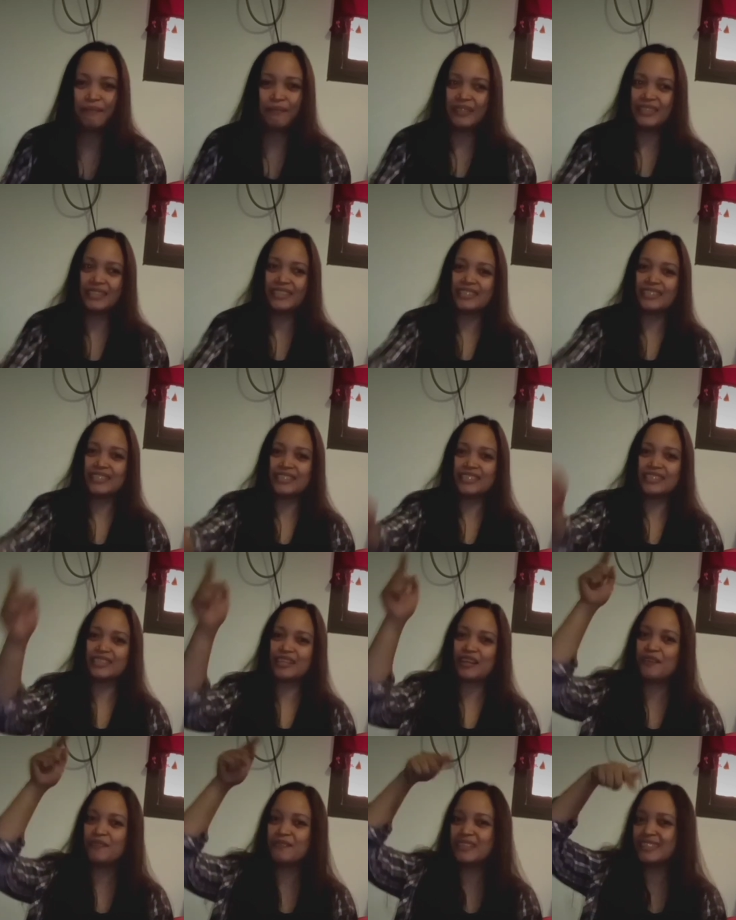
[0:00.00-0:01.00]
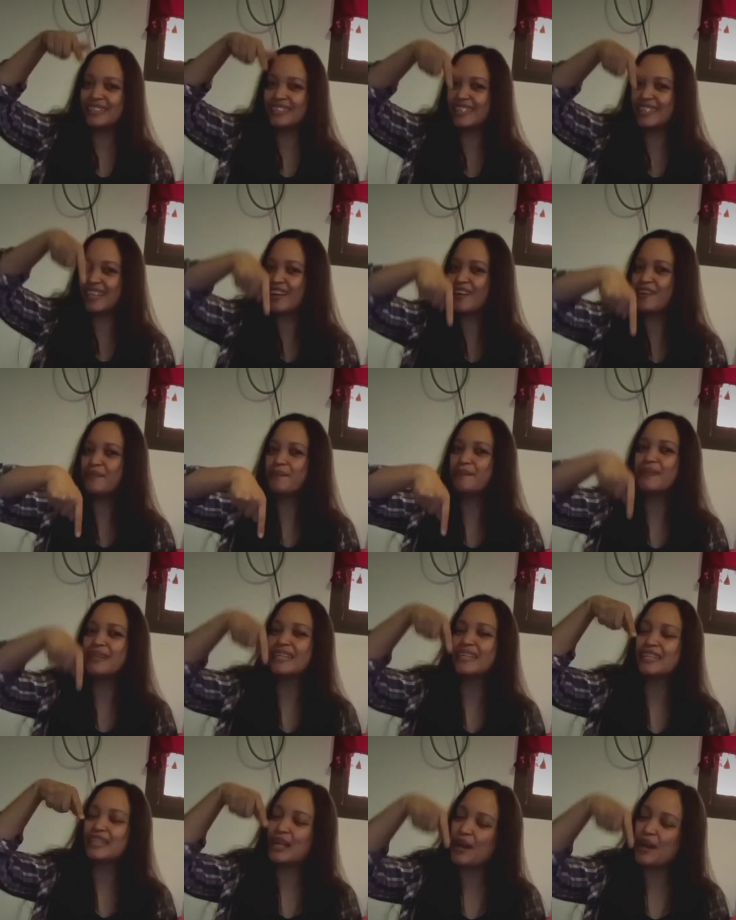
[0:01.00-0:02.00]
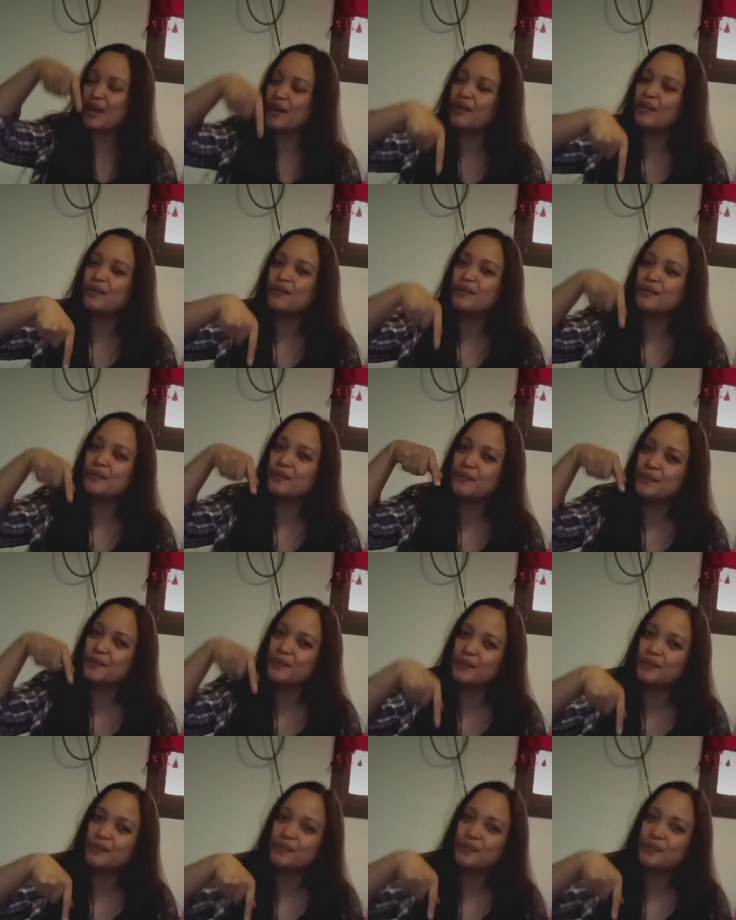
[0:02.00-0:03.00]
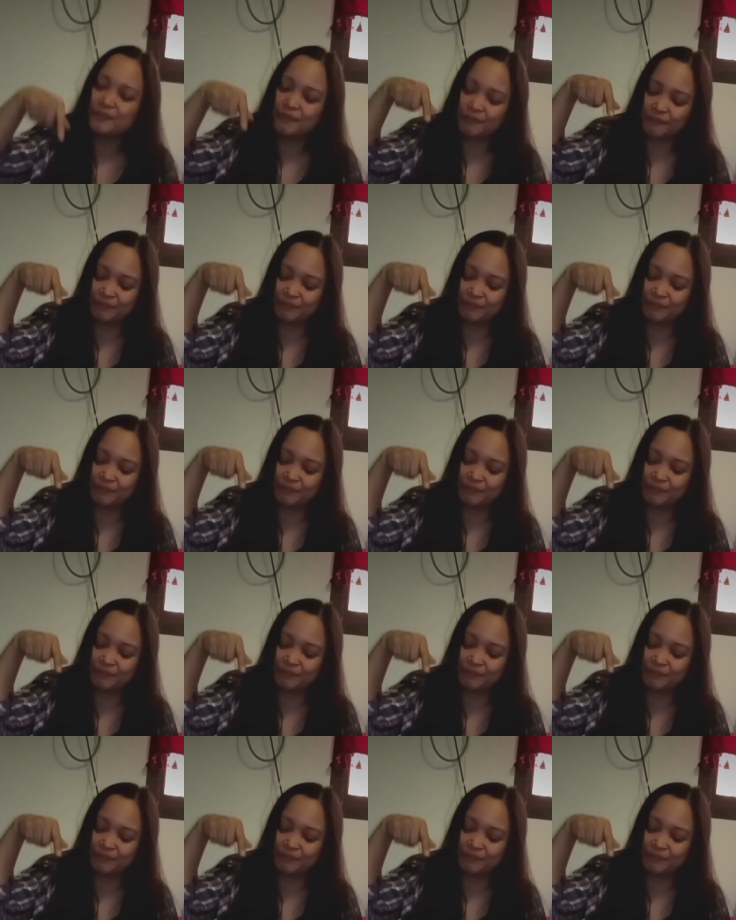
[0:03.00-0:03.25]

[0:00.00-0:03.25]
Please just comment down below.